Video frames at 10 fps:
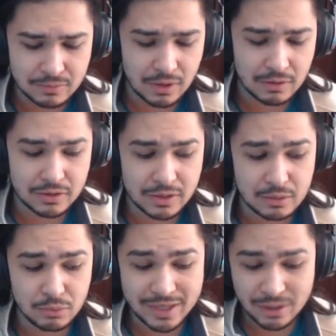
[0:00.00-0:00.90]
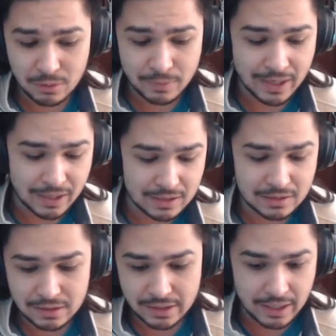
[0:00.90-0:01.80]
probably trying to break her back
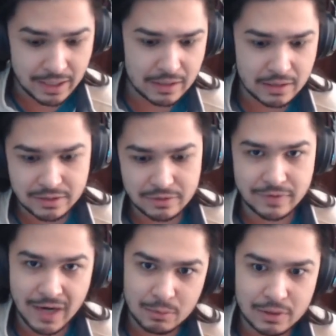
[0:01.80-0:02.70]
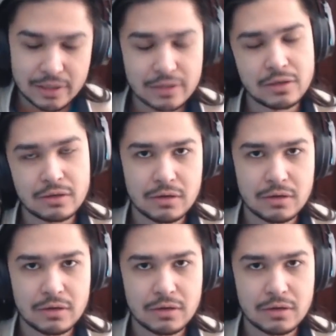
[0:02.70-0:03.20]
into like, hey, this is your family, you know,